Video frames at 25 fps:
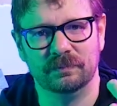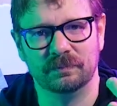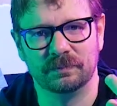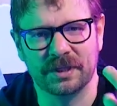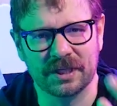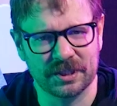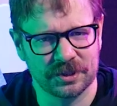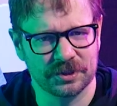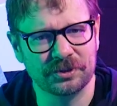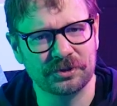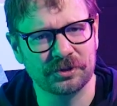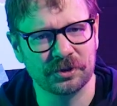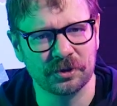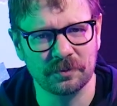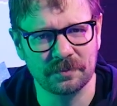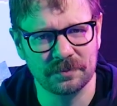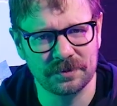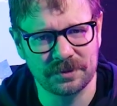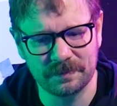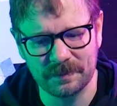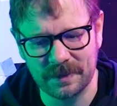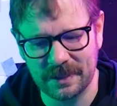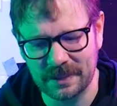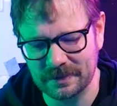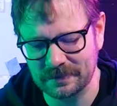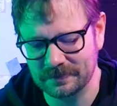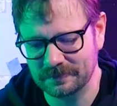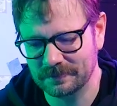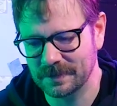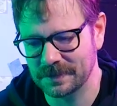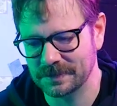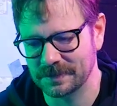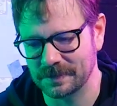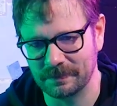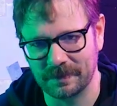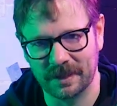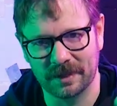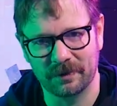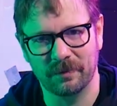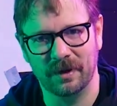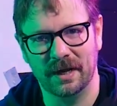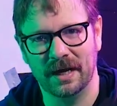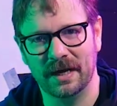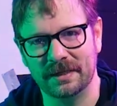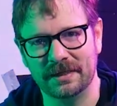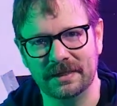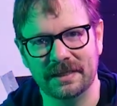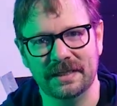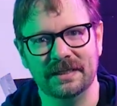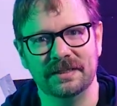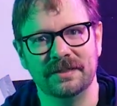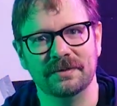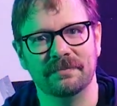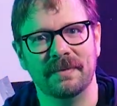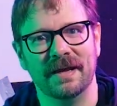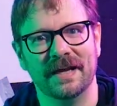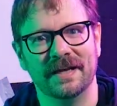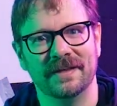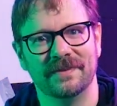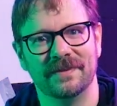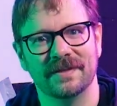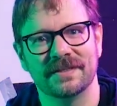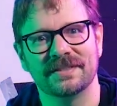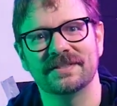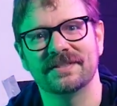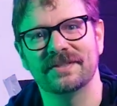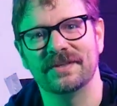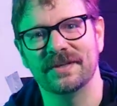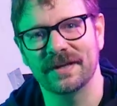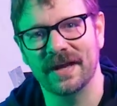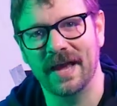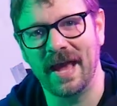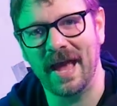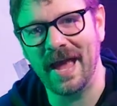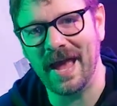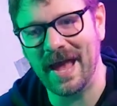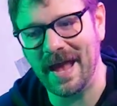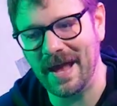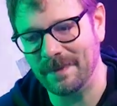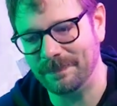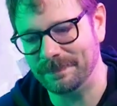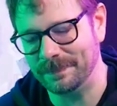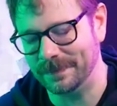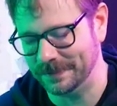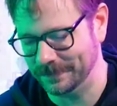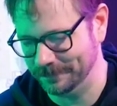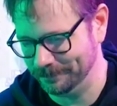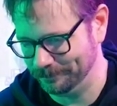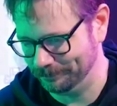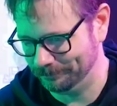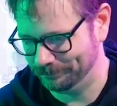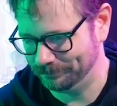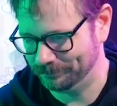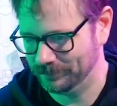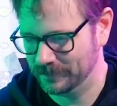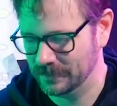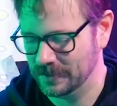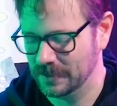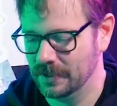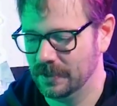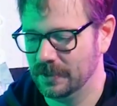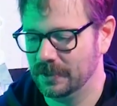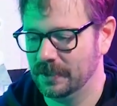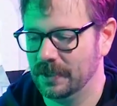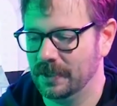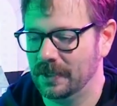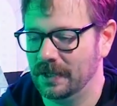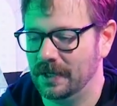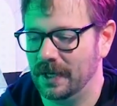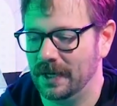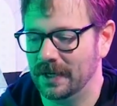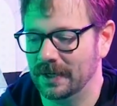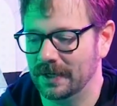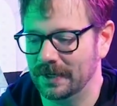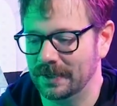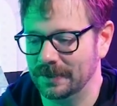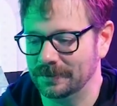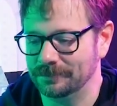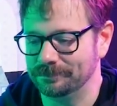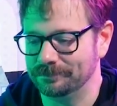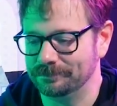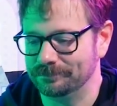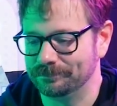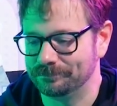consumes me, because I'm like, well, I need to make this thing happen. I